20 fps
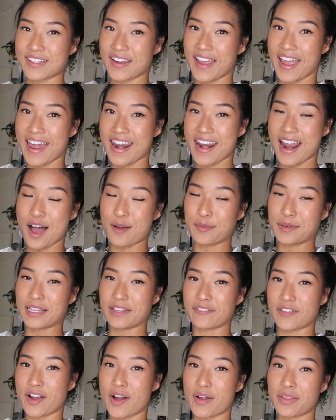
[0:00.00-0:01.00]
so again i'll be
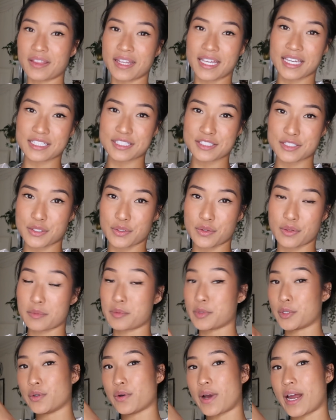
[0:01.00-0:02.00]
leaving all the links to the
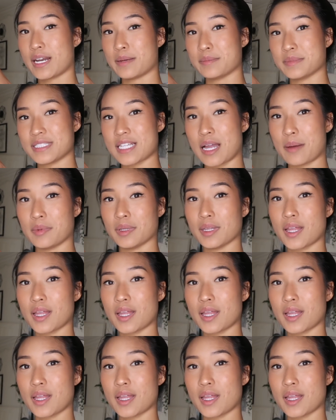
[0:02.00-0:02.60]
boohoo items down